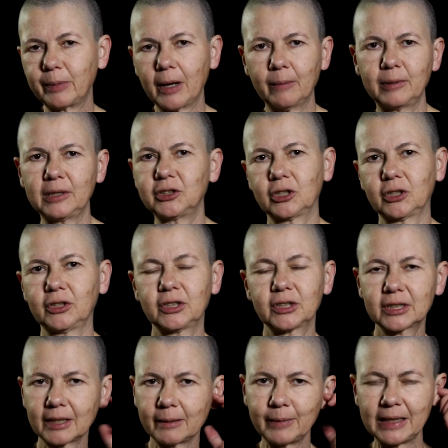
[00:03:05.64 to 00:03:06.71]

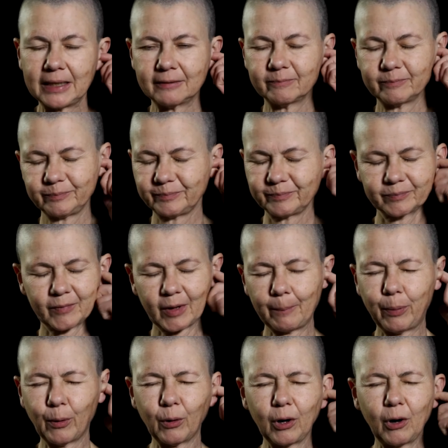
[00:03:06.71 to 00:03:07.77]
publishers. I mean,
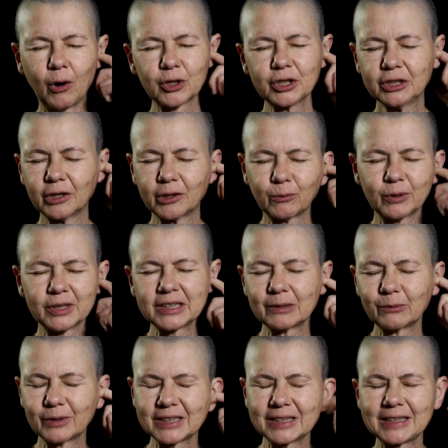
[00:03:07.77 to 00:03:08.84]
Paul Auster
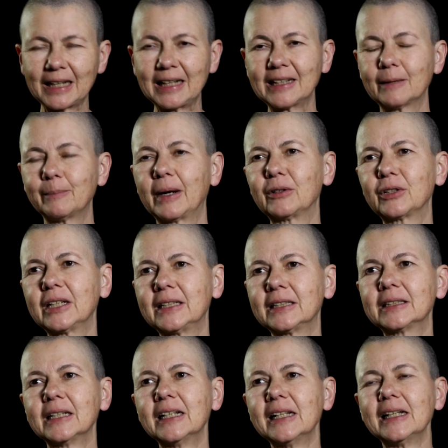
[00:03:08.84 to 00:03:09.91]
was telling about
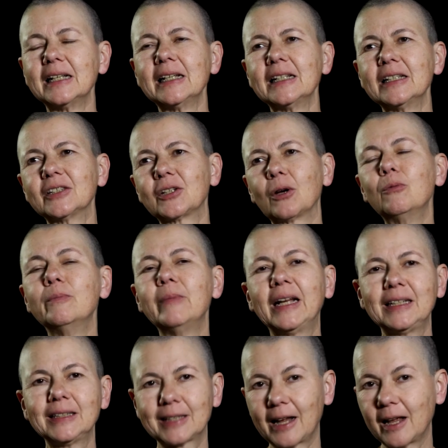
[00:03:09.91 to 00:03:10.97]
his so
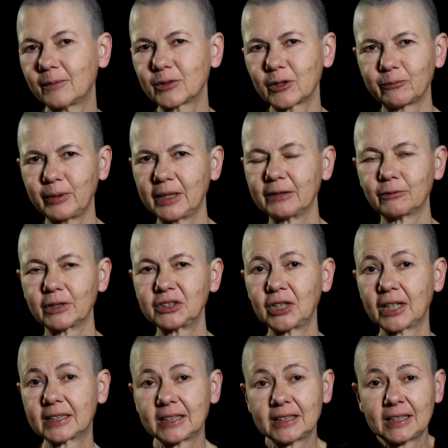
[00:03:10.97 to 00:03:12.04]
many times of being
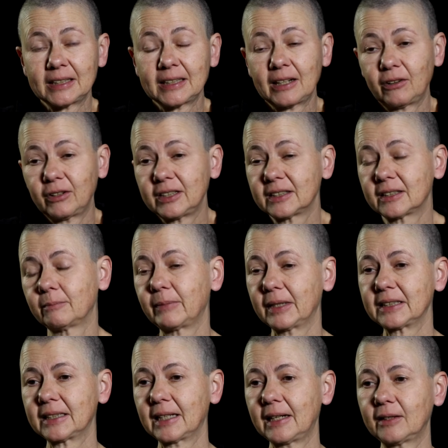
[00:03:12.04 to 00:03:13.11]
rejected, and now he's a
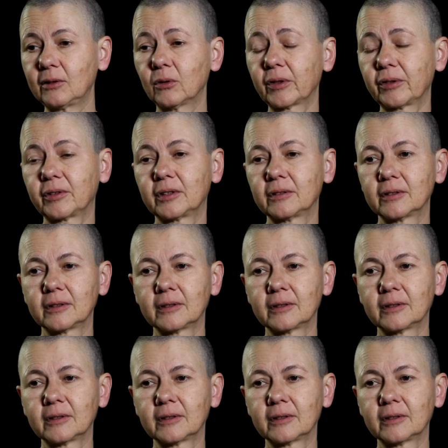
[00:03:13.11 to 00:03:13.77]
best-selling author,